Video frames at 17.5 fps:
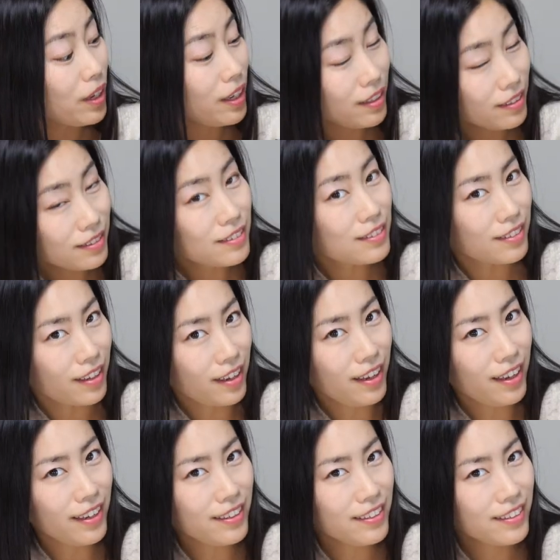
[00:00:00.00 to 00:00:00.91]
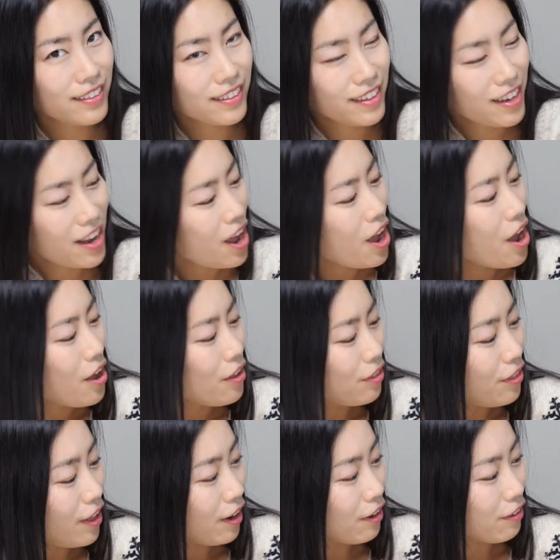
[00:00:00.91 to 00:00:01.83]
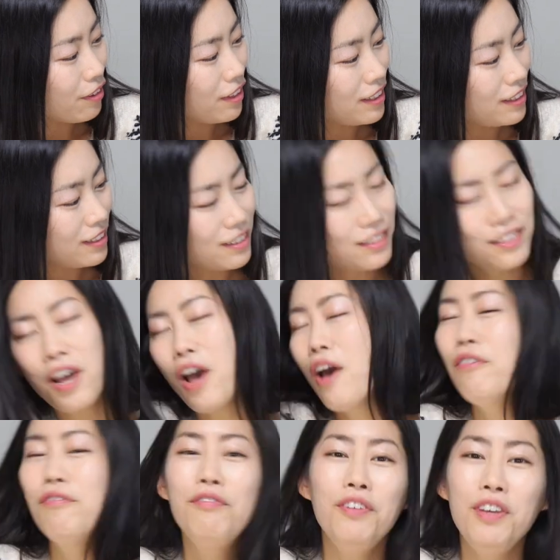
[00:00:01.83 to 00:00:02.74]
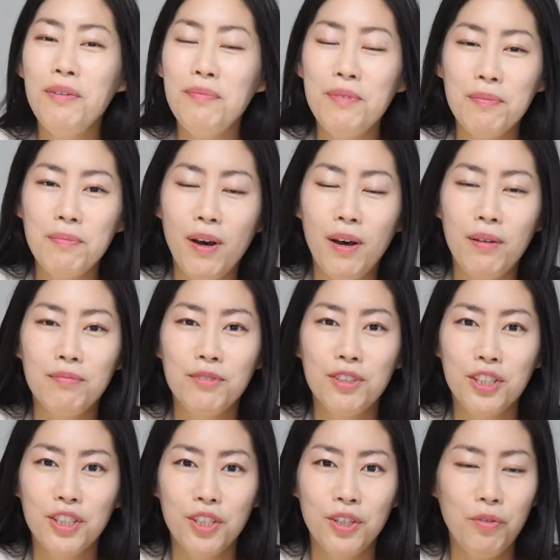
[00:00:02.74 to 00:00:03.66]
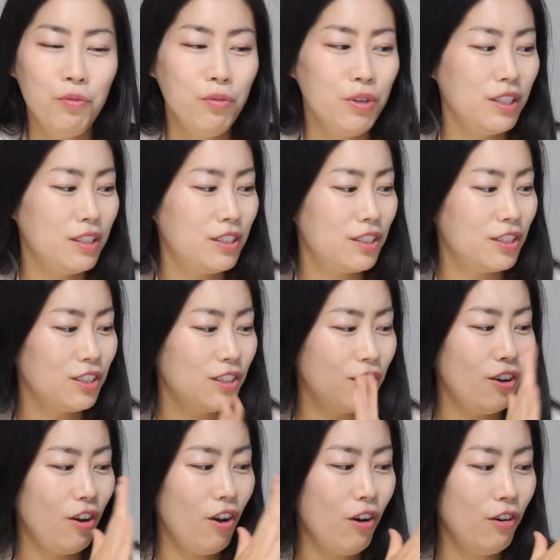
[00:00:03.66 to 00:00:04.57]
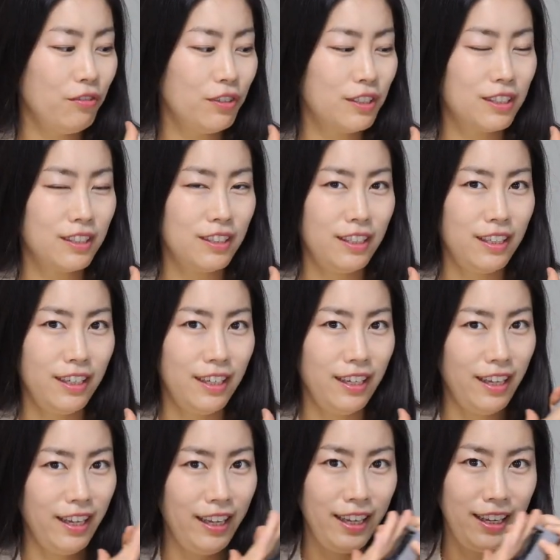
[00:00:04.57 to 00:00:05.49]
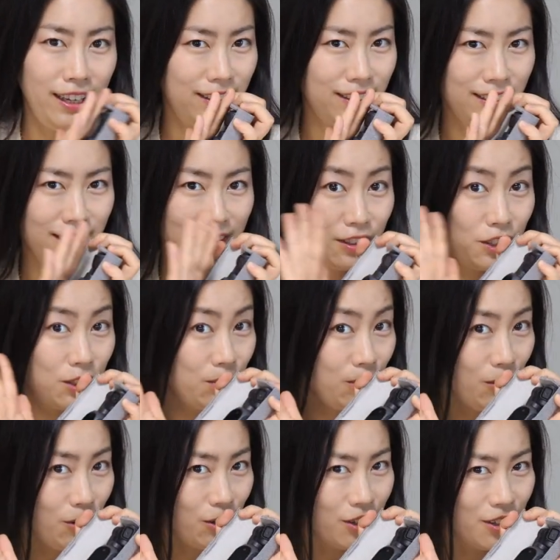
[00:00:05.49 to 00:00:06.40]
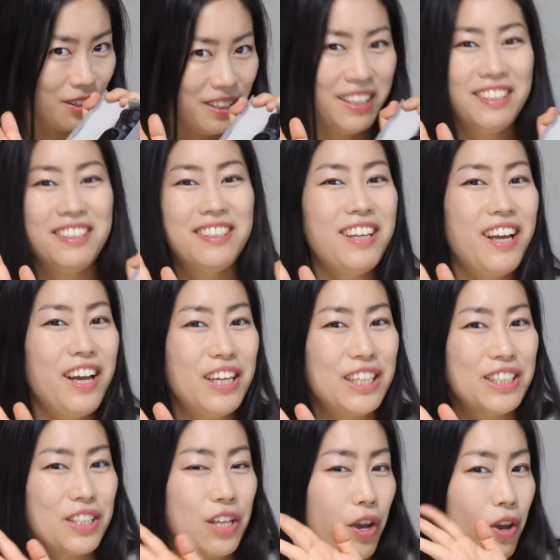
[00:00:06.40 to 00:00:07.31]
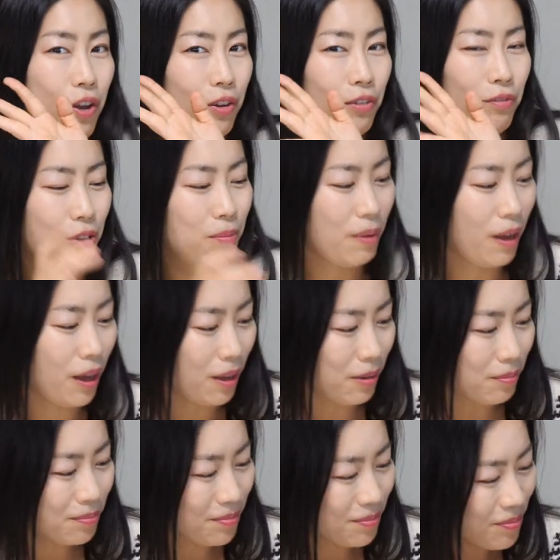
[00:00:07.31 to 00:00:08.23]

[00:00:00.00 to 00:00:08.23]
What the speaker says: inside, there is Fimi Palm 2, which obviously is smaller than size of your palm.